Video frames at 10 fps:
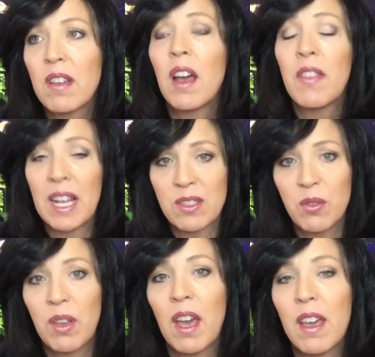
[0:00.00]
and that's
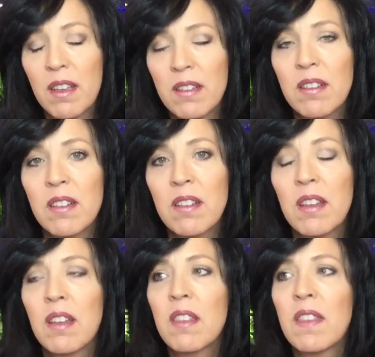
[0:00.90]
okay.
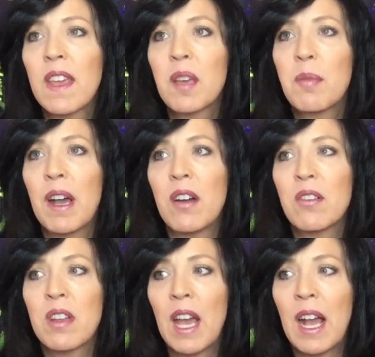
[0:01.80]
Think
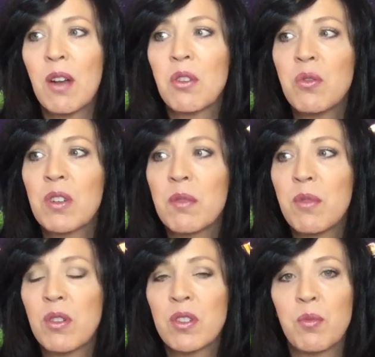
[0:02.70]
about how you can
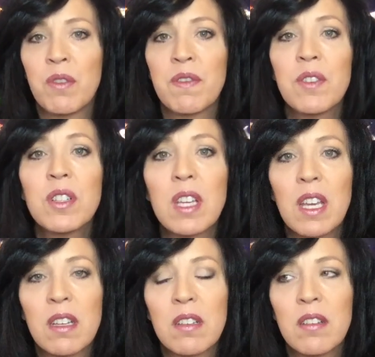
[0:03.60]
merge more
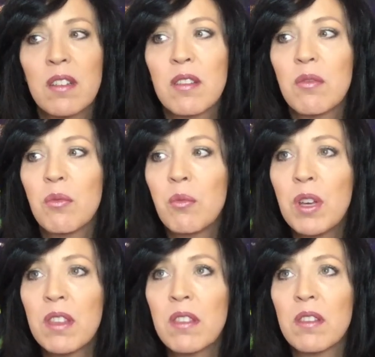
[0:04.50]
fully
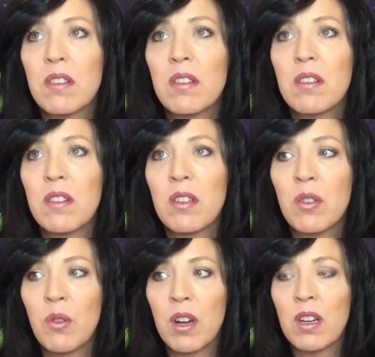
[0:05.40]
with
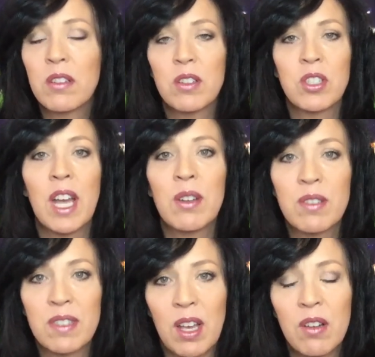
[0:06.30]
your shadow
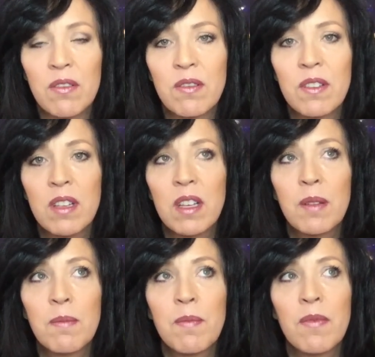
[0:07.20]
self
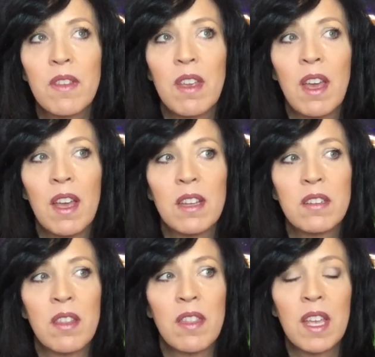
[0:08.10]

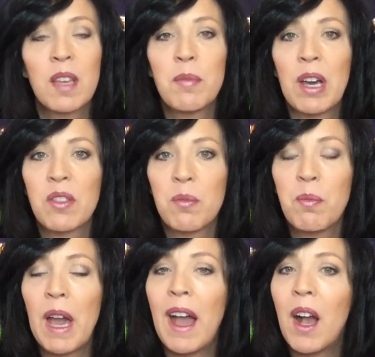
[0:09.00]
and think about the
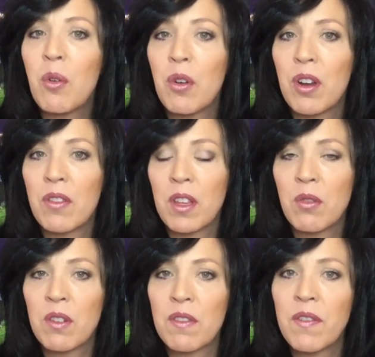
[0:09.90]
power that you
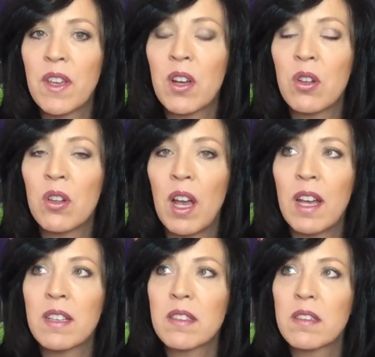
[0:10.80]
can feel
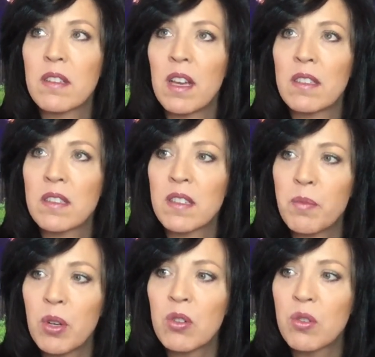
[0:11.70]
as, as a
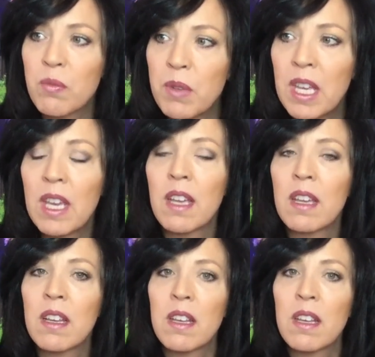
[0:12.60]
spiritual being